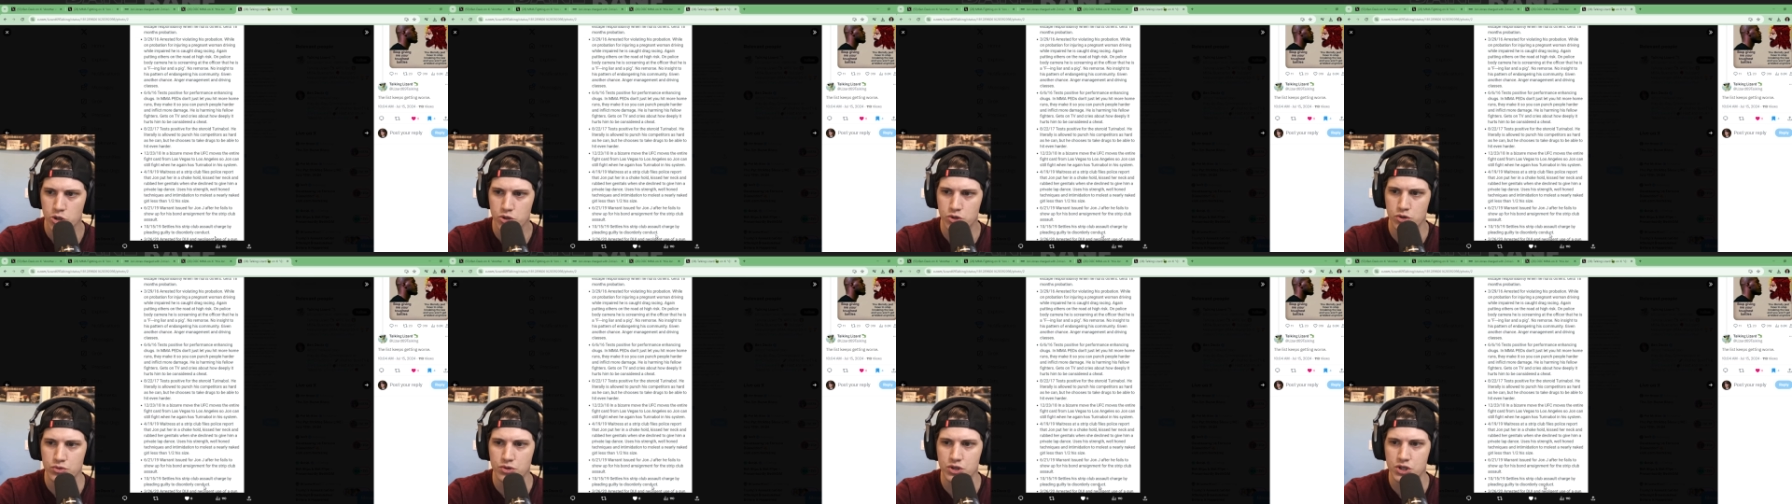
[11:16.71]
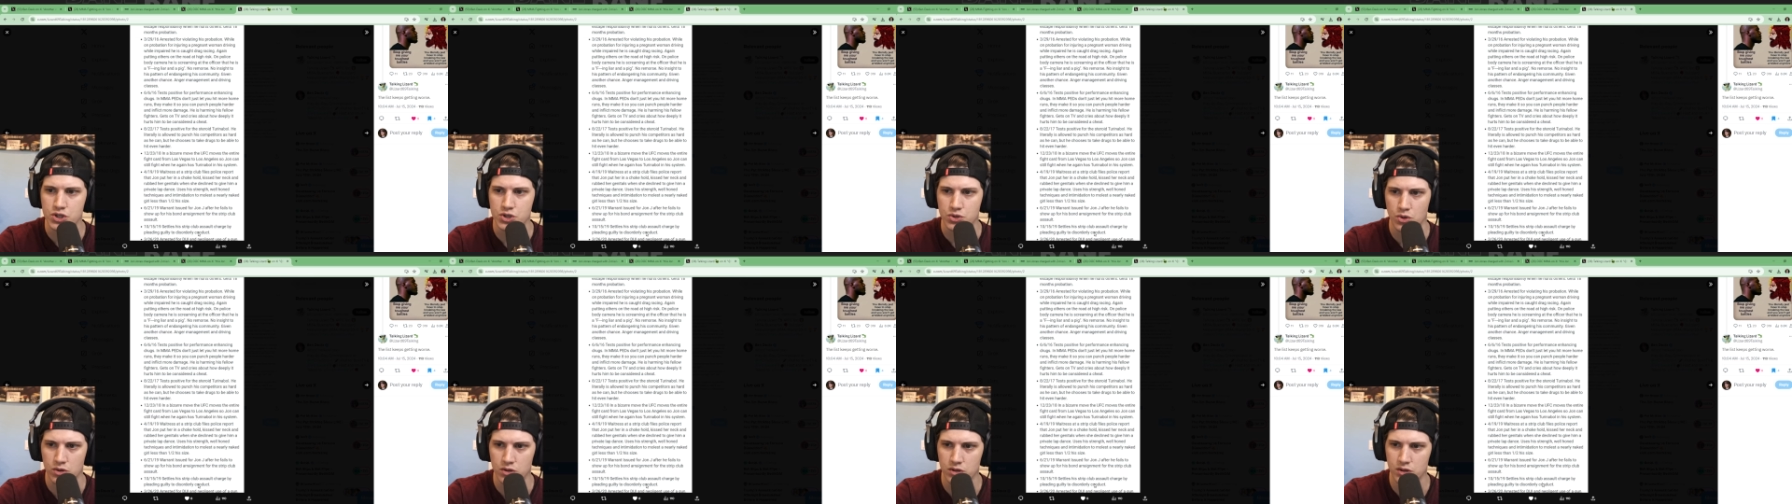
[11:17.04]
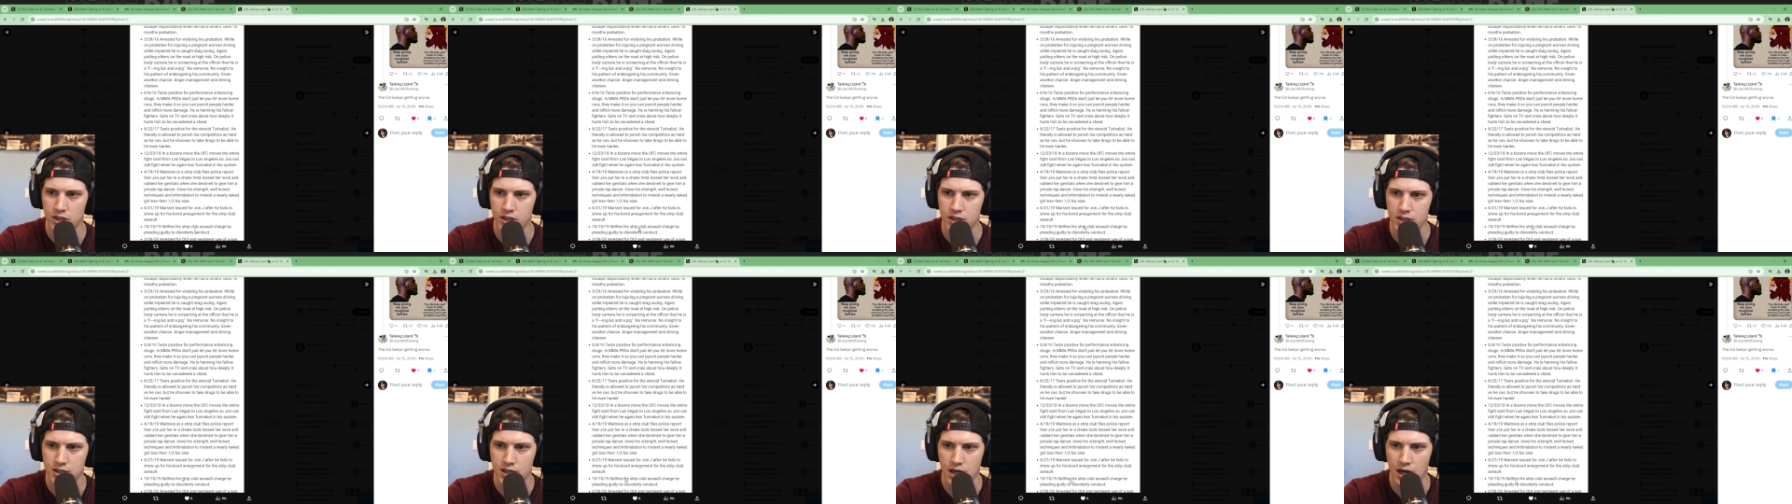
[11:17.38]
to
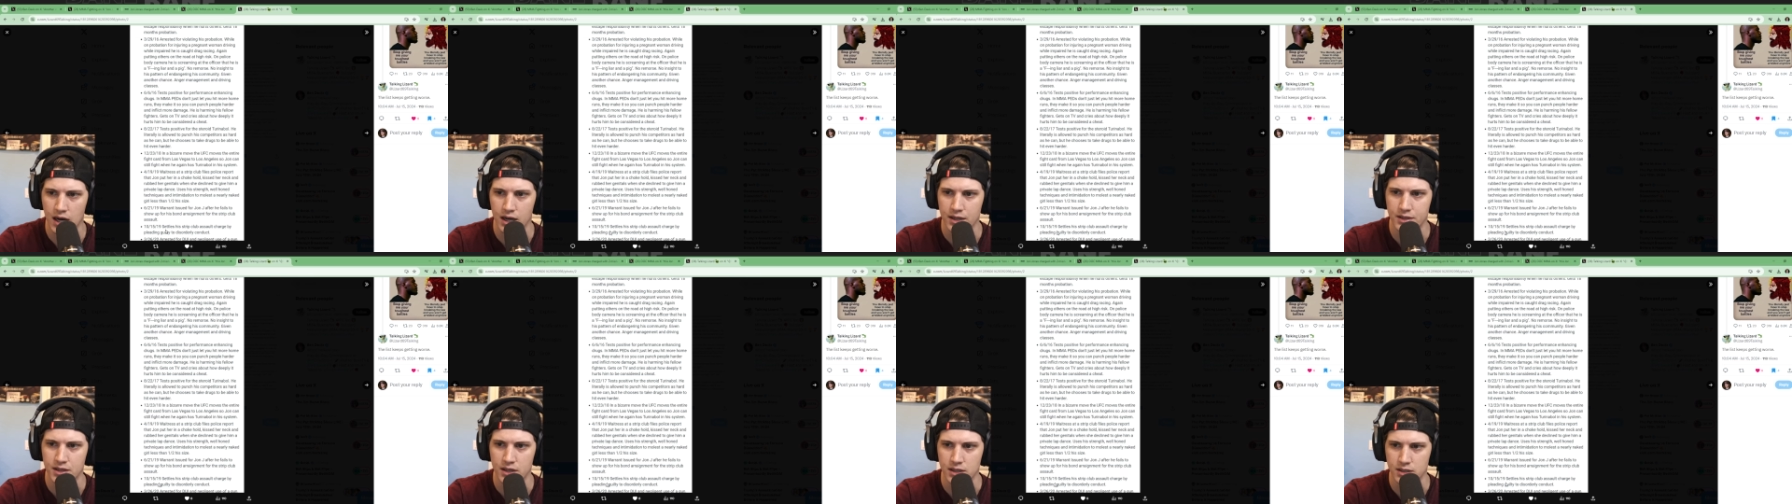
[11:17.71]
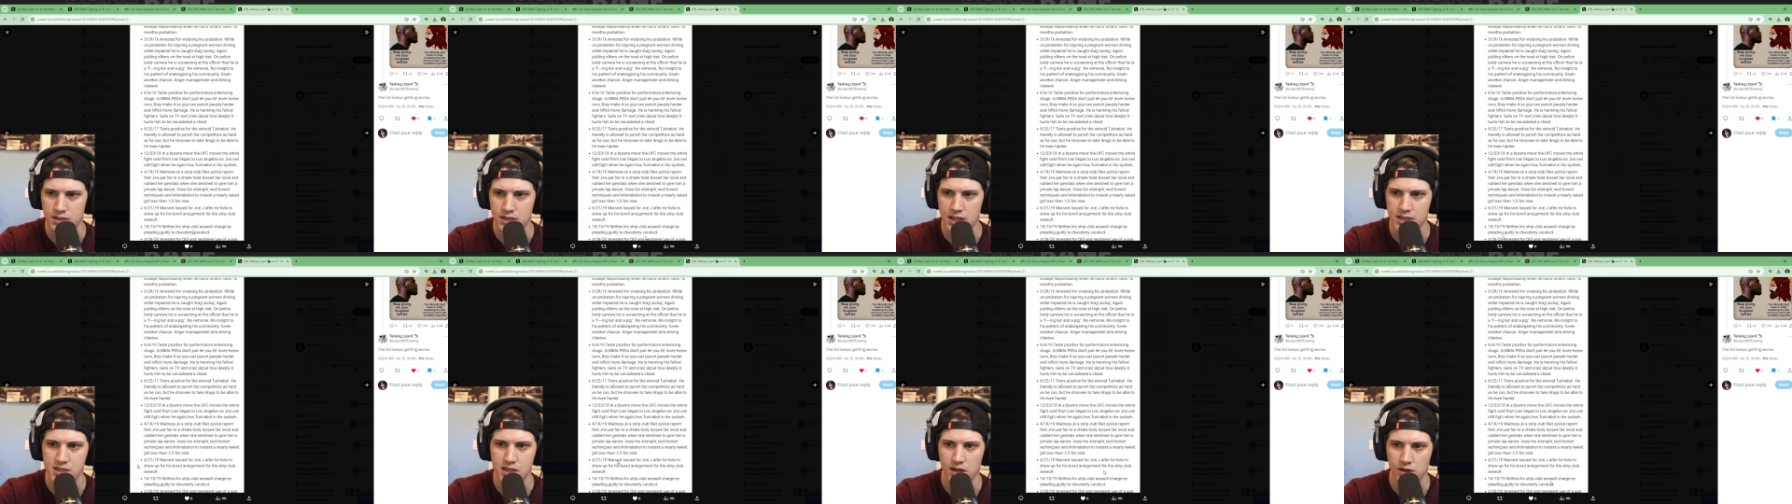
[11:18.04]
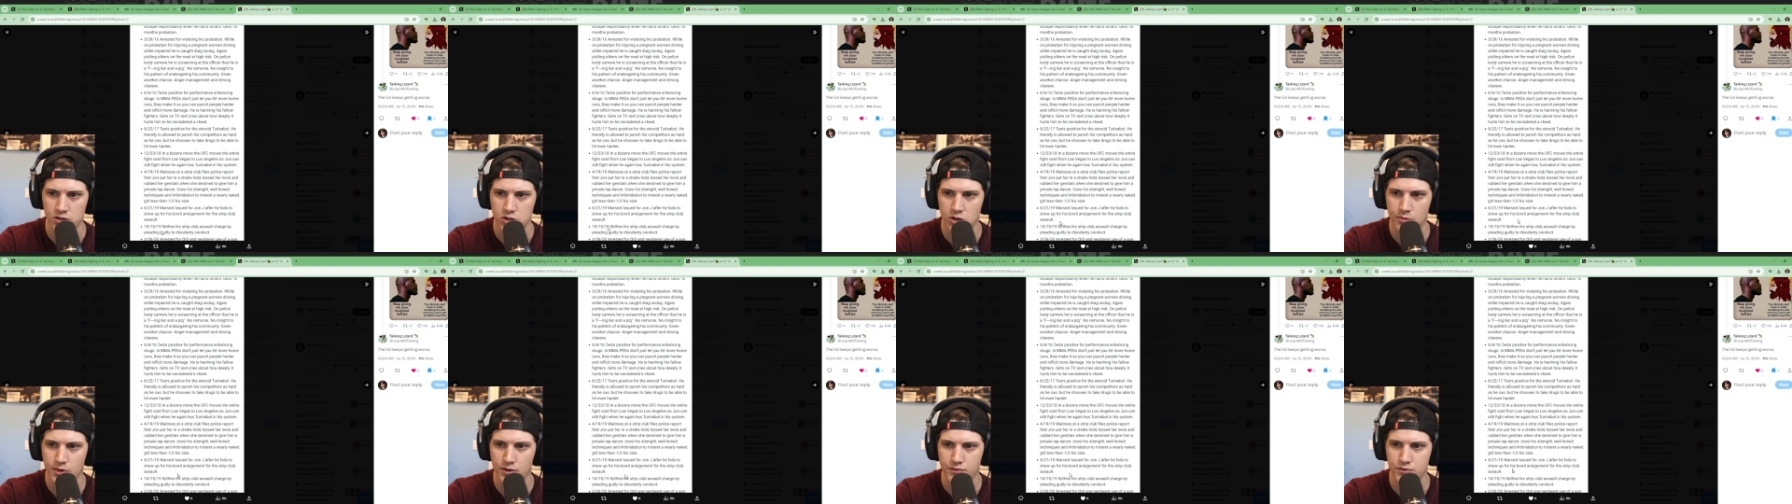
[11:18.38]
disorderly conduct. That's
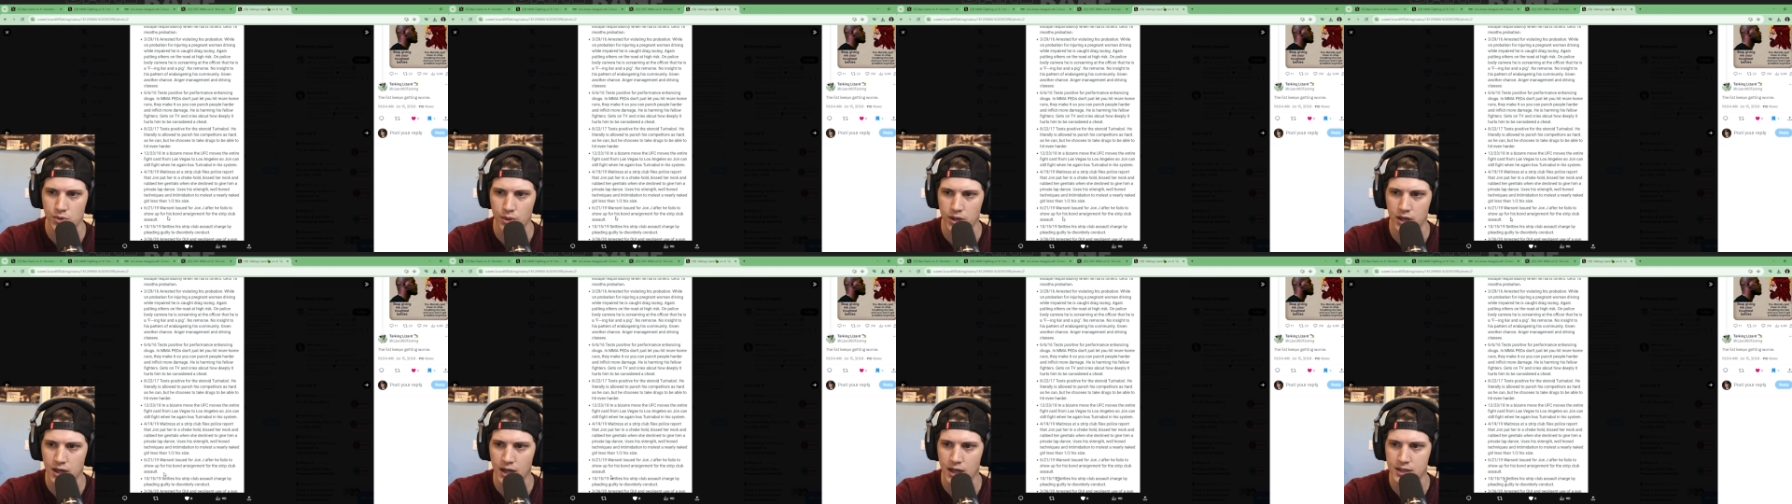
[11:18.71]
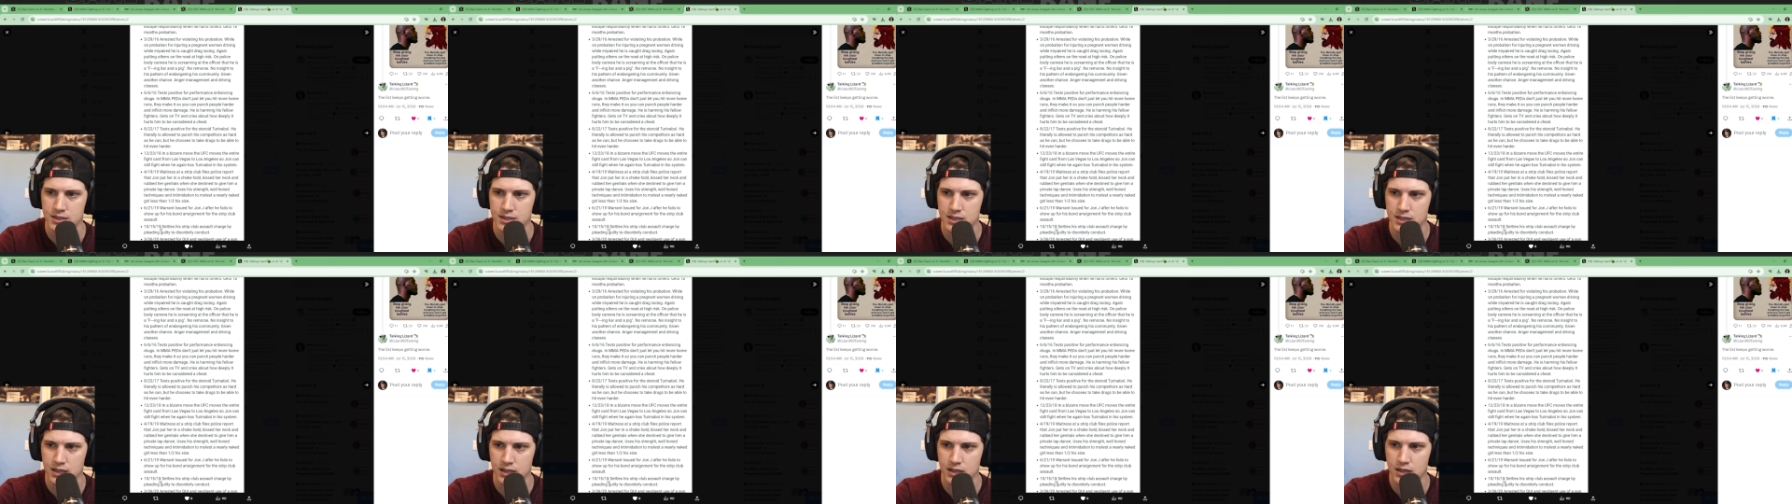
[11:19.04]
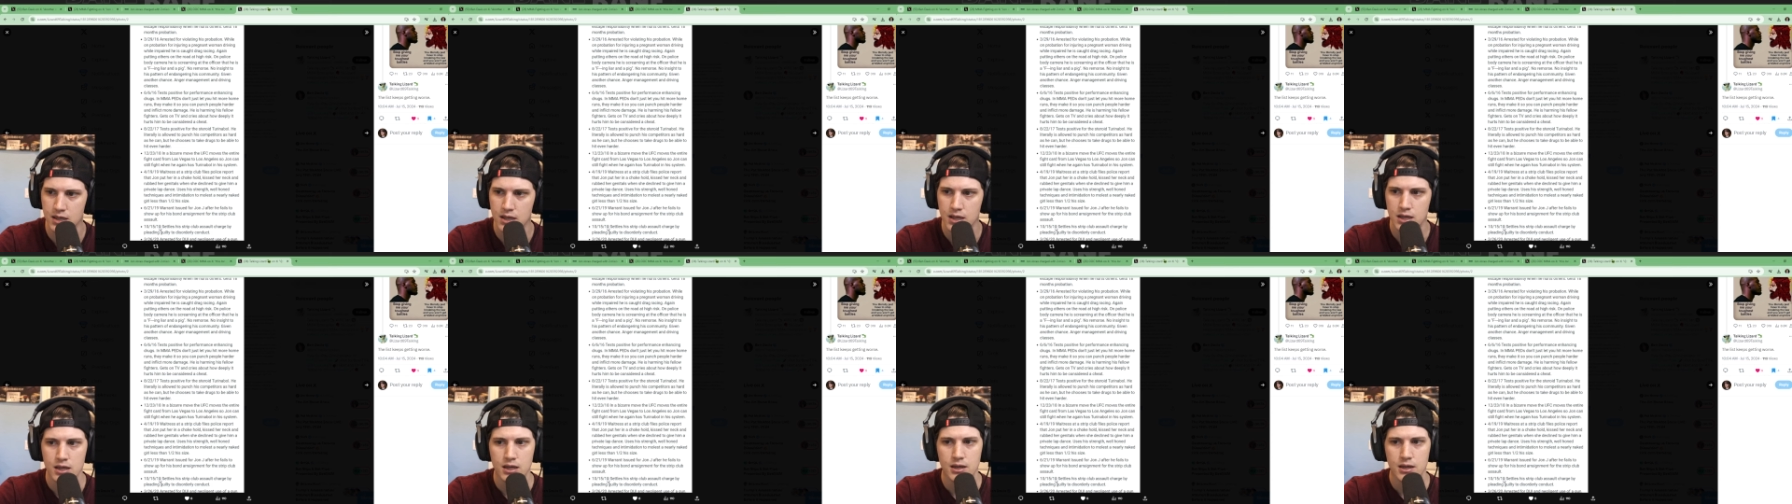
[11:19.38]
October of 2019.